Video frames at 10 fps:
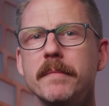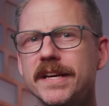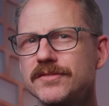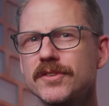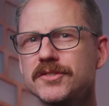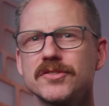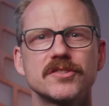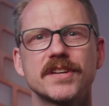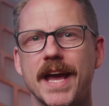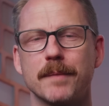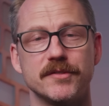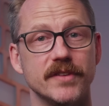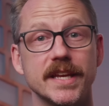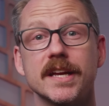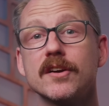Megastructures are
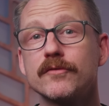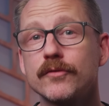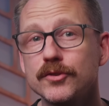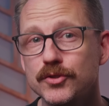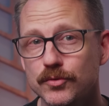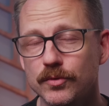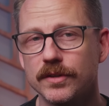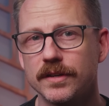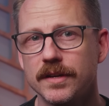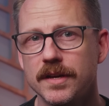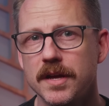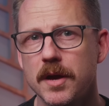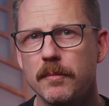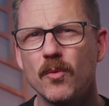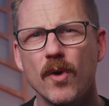captivating, for sure,
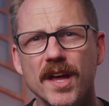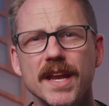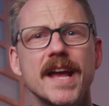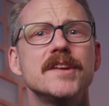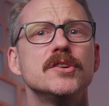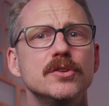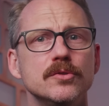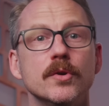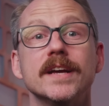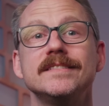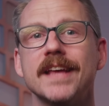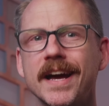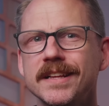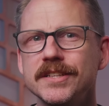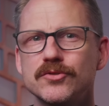but what and who
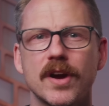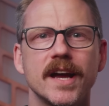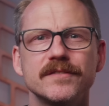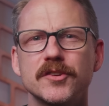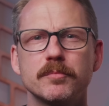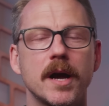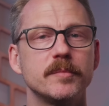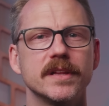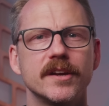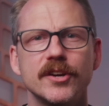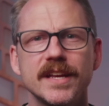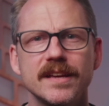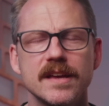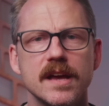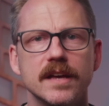exactly drives their popularity
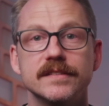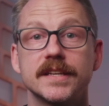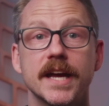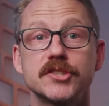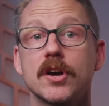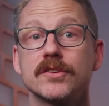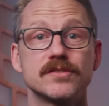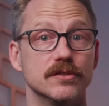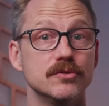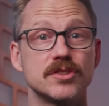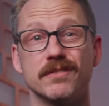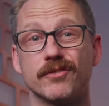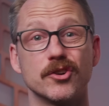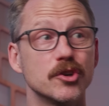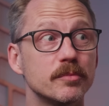as a catch-all solution
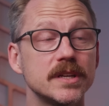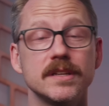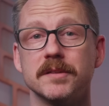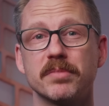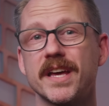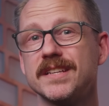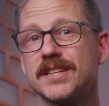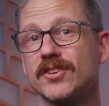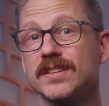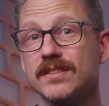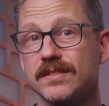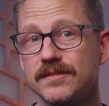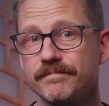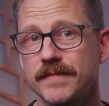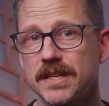for urban and planetary
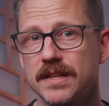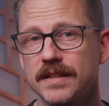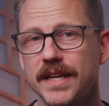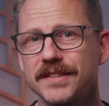ills? The